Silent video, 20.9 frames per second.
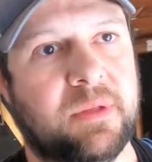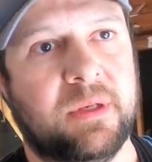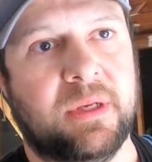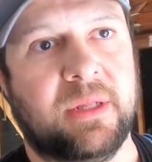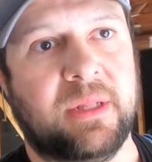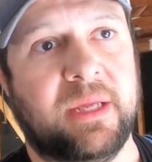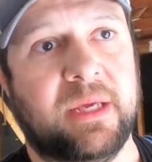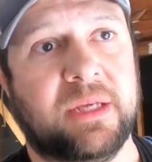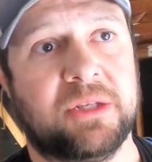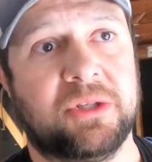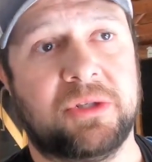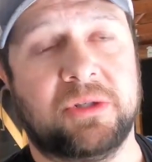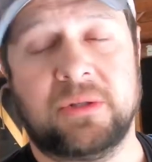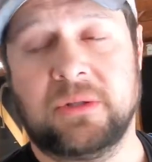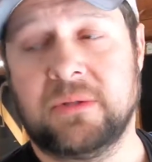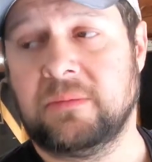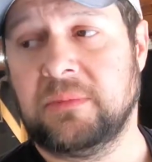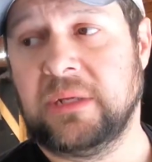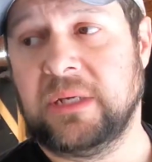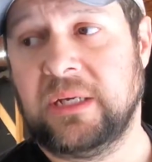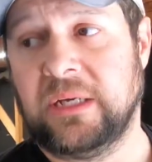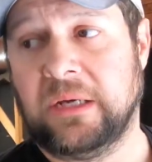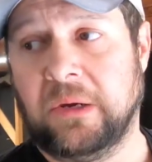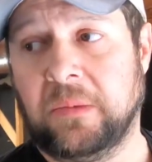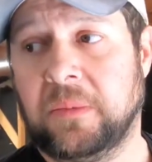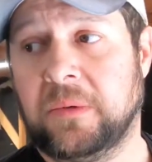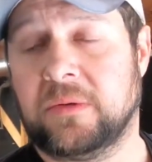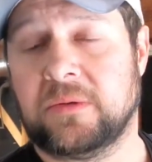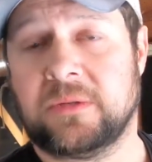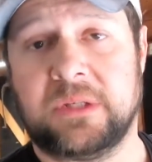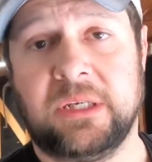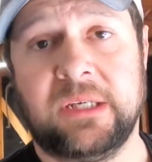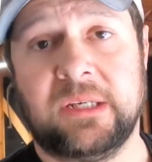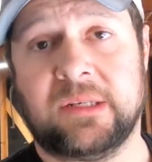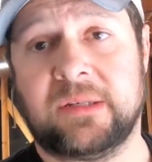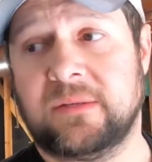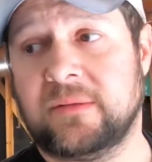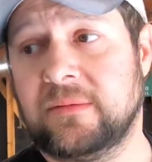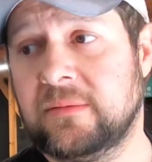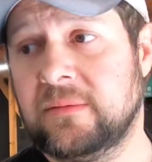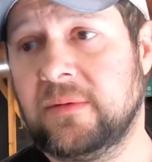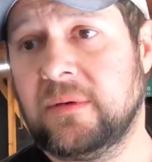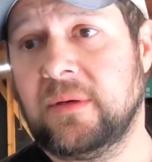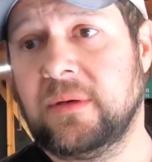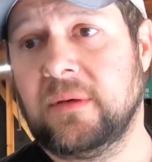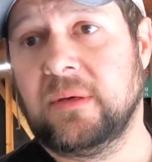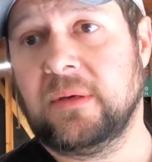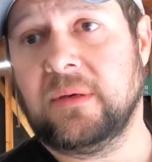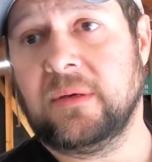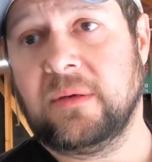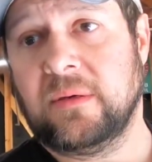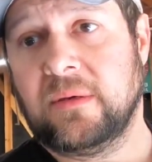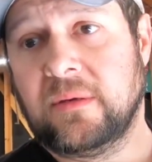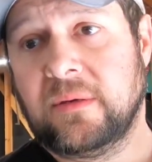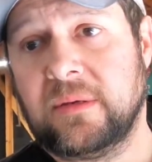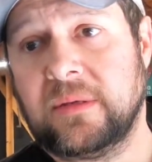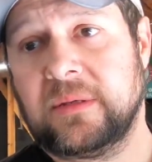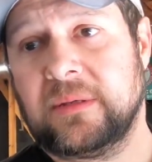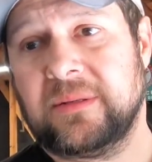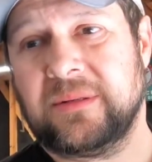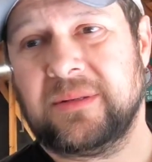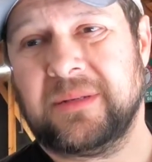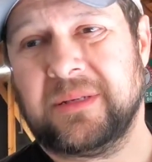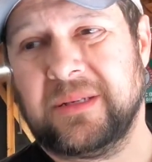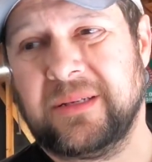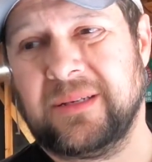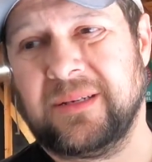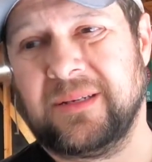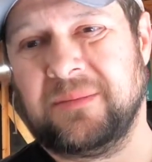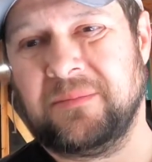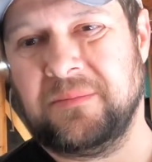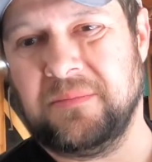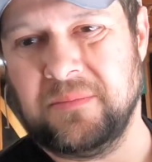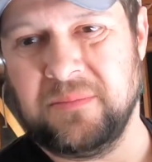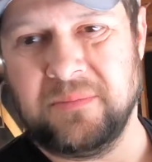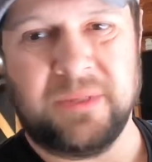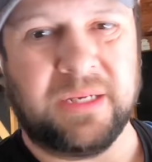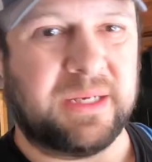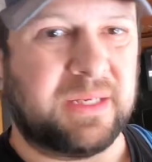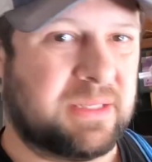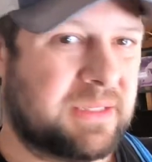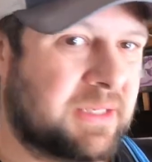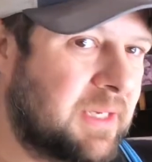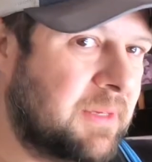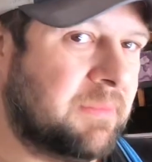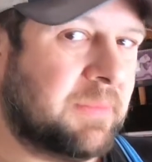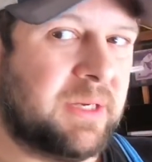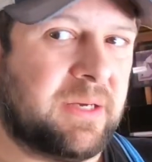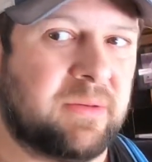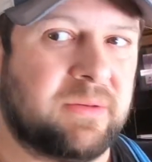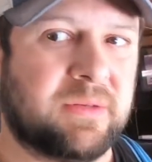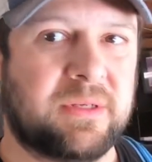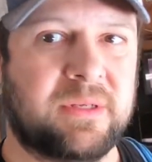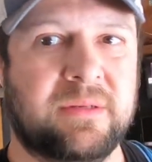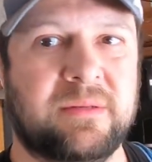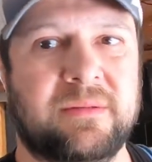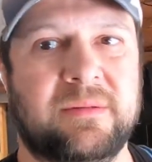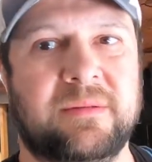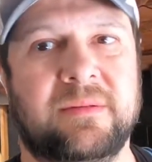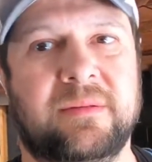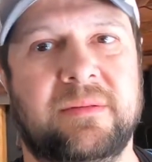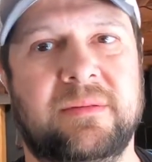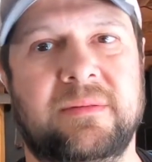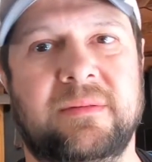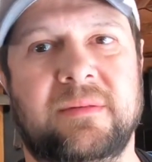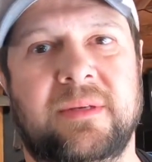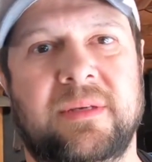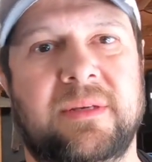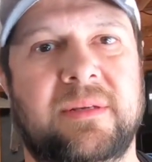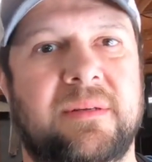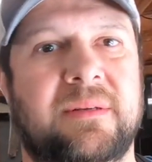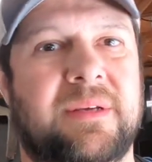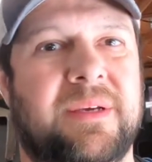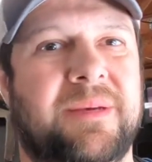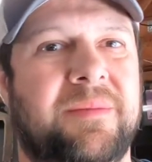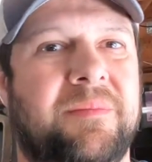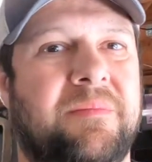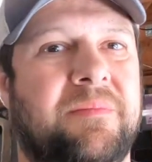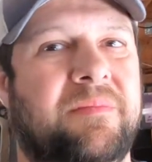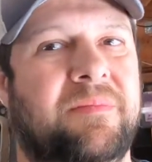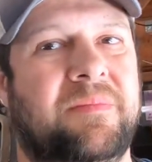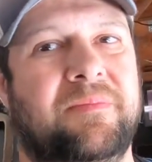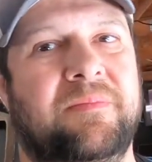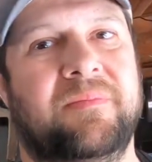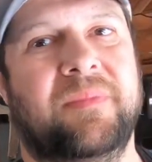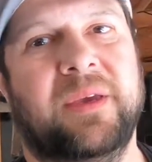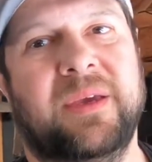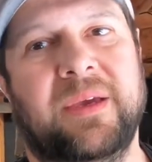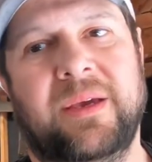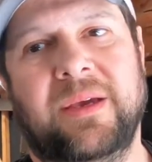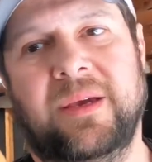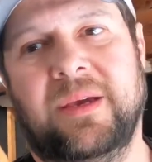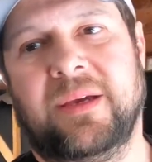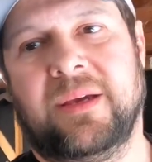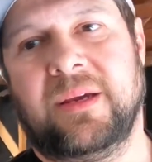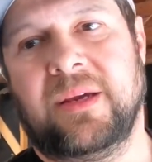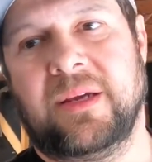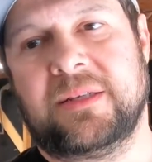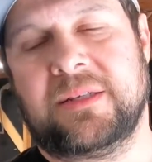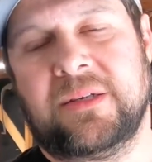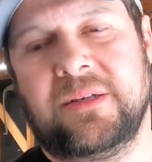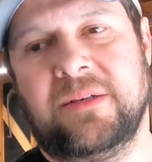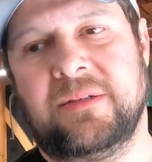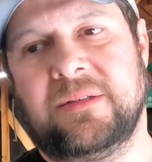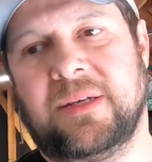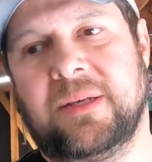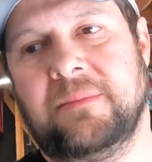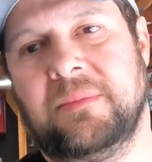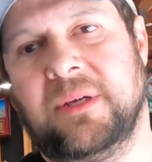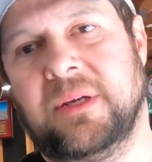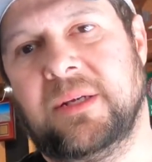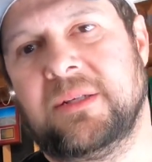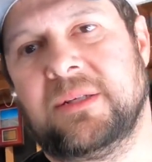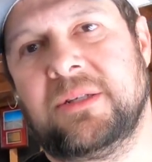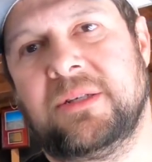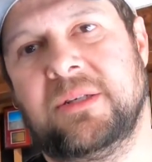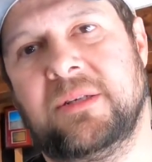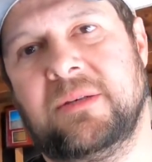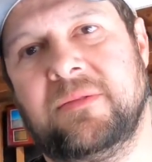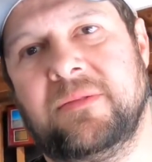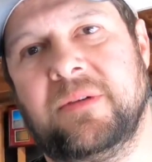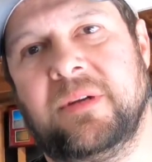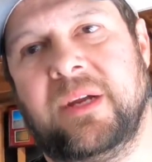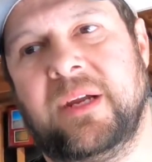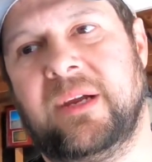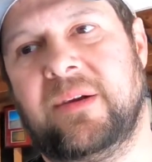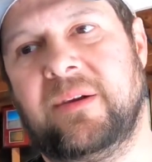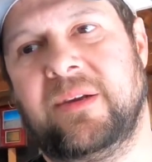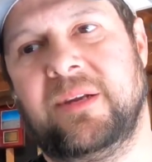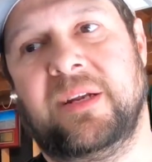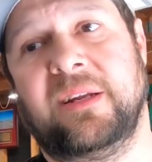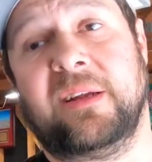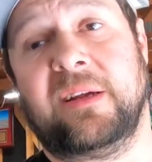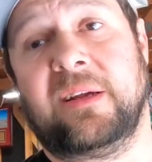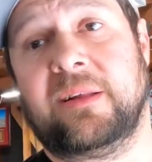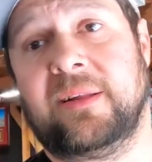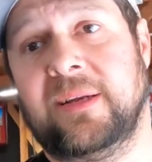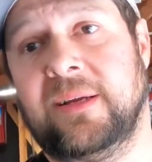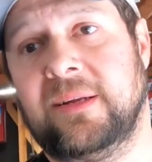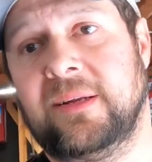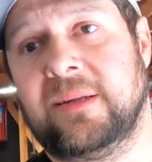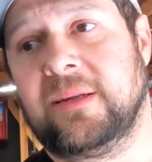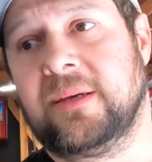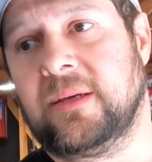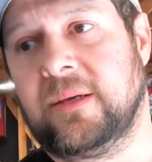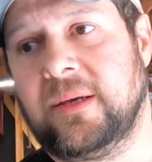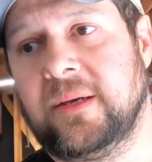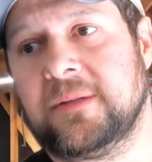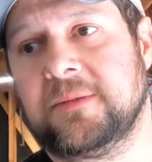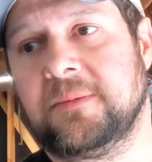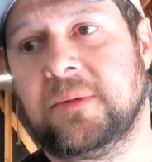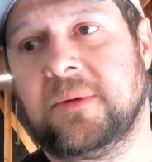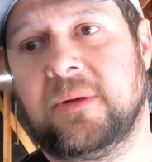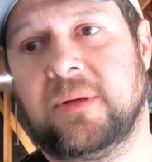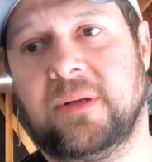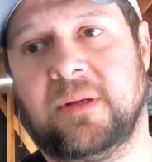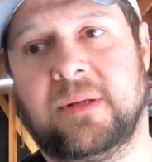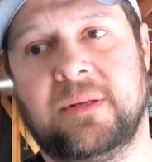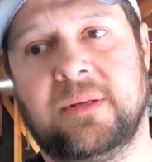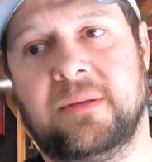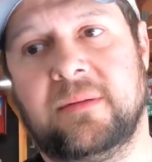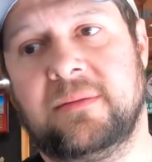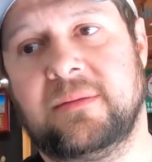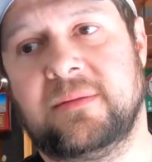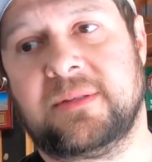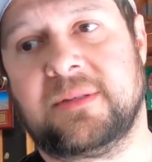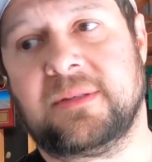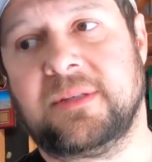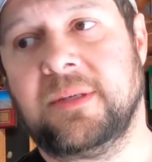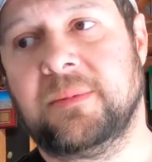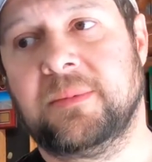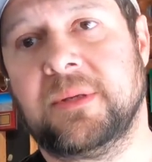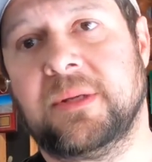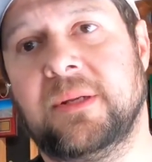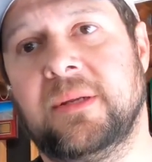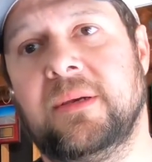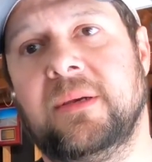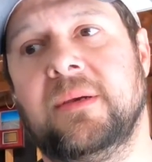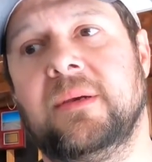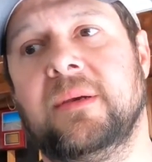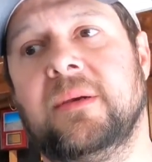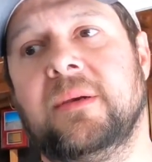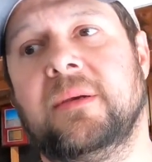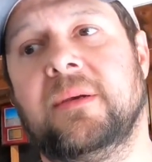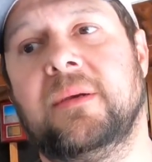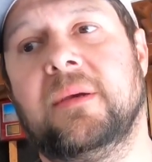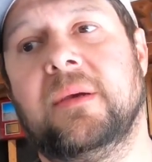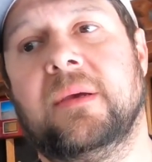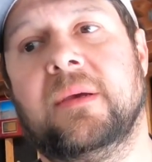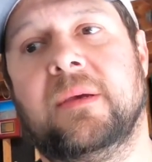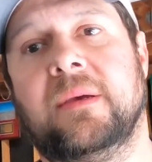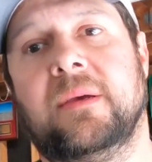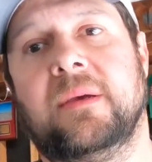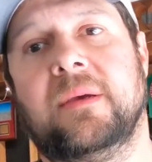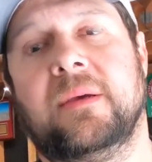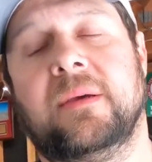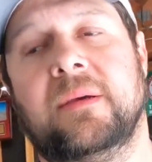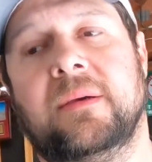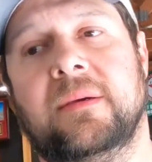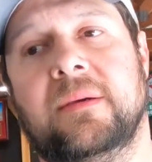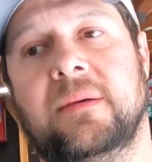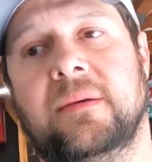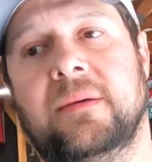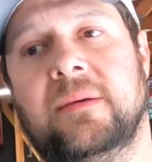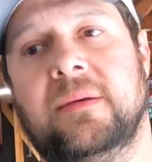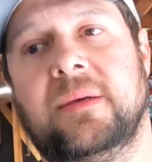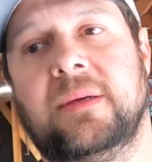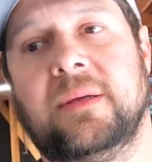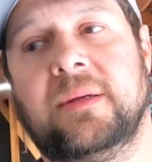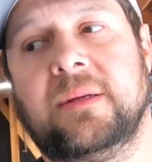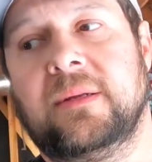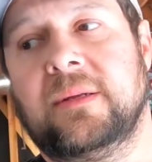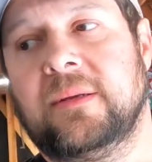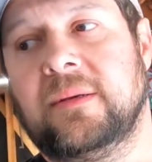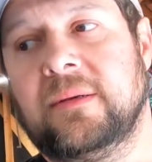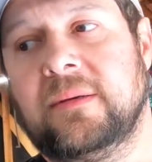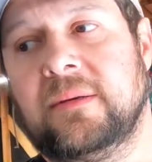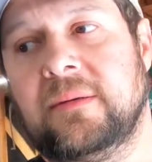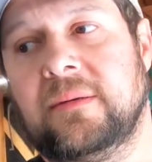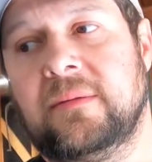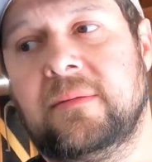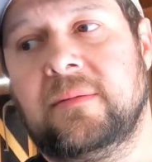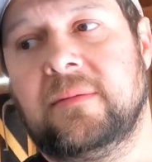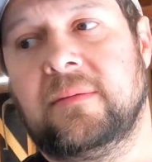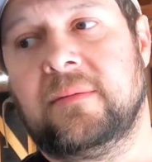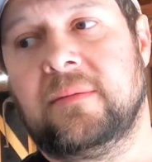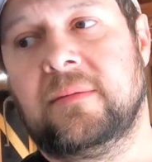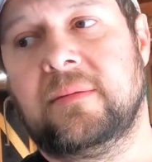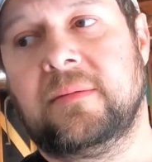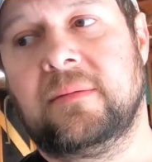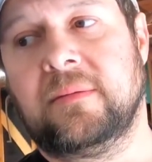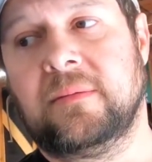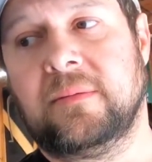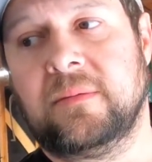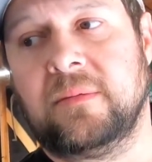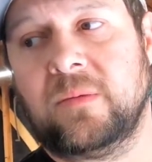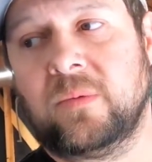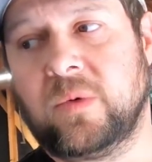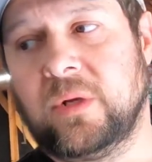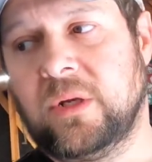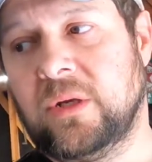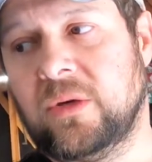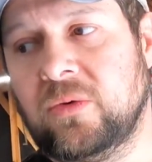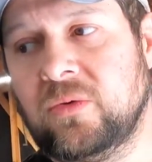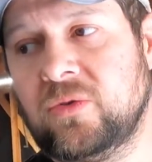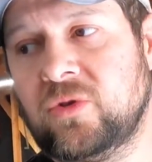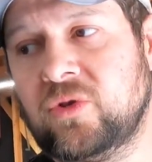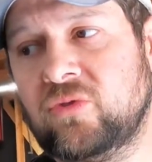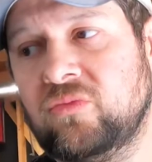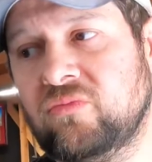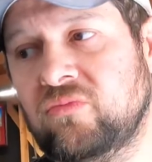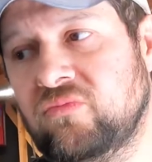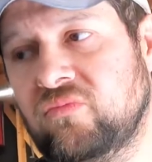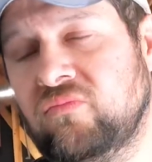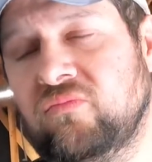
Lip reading: and that should be almost it. Got to make a seat mount, and I guess I'll use that bench for now. I need to clean it. That cat's been on it sleeping. And then windows,